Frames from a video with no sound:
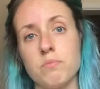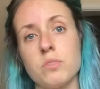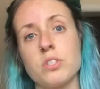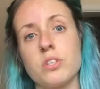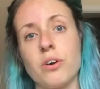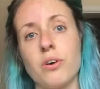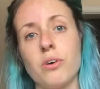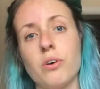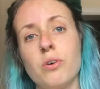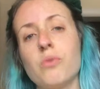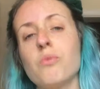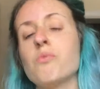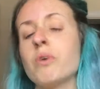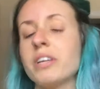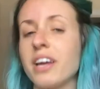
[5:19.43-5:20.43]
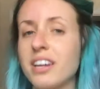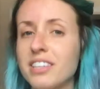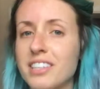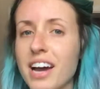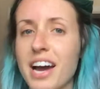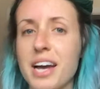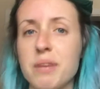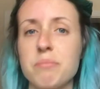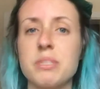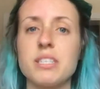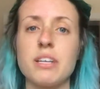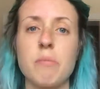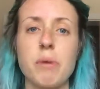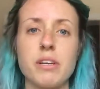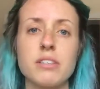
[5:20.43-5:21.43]
So one day at a time,
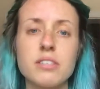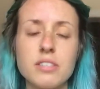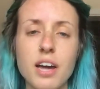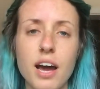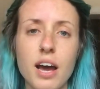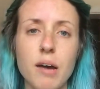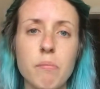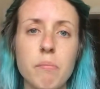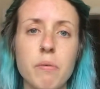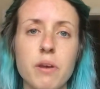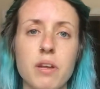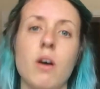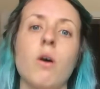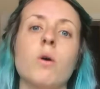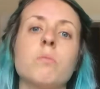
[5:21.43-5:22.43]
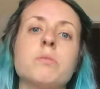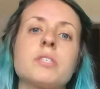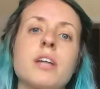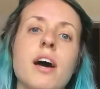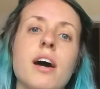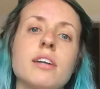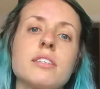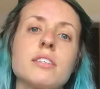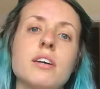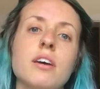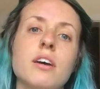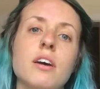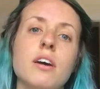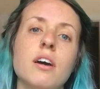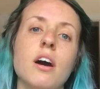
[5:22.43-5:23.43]
step by step, in hopes that
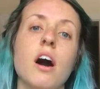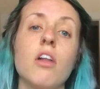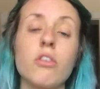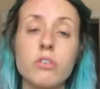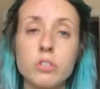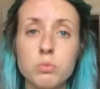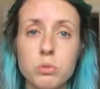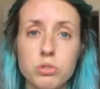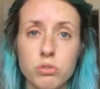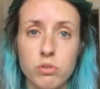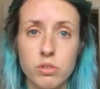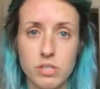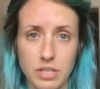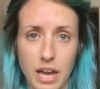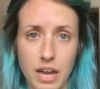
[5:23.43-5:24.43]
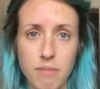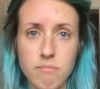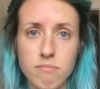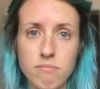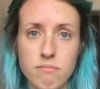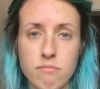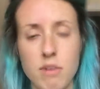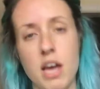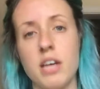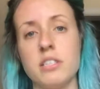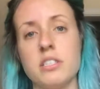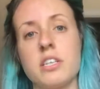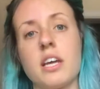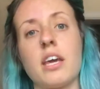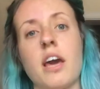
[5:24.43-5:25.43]
others will do the same,
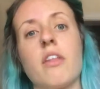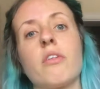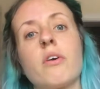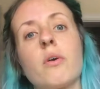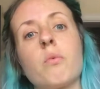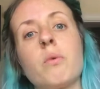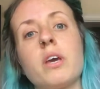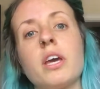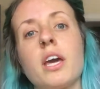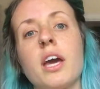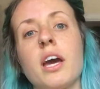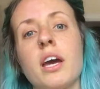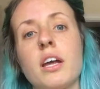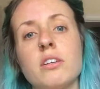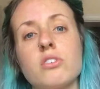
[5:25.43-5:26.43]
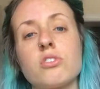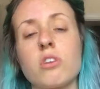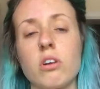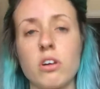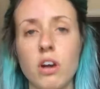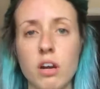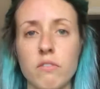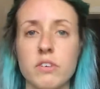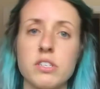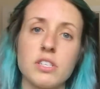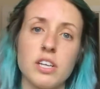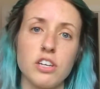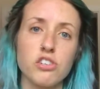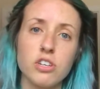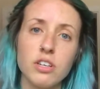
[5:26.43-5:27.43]
and together we can start a
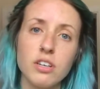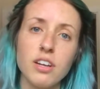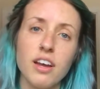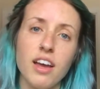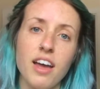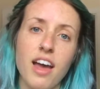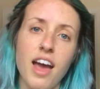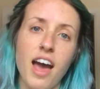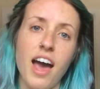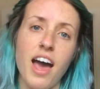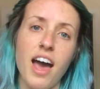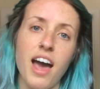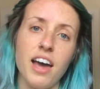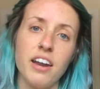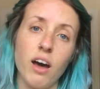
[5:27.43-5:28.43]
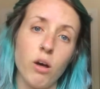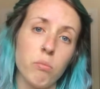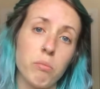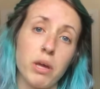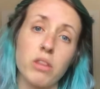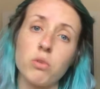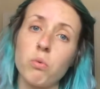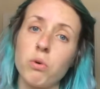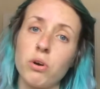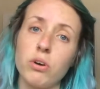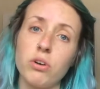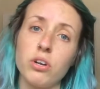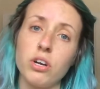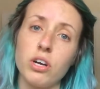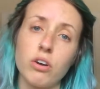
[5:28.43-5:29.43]
conversation and help make the
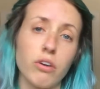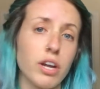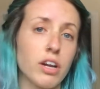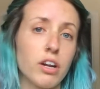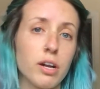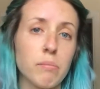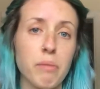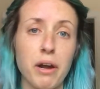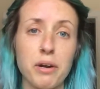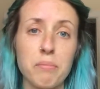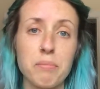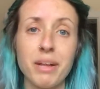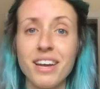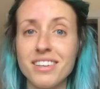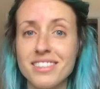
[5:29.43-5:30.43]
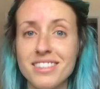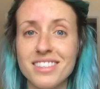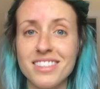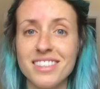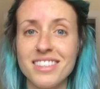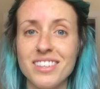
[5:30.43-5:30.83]
world a greener, better place.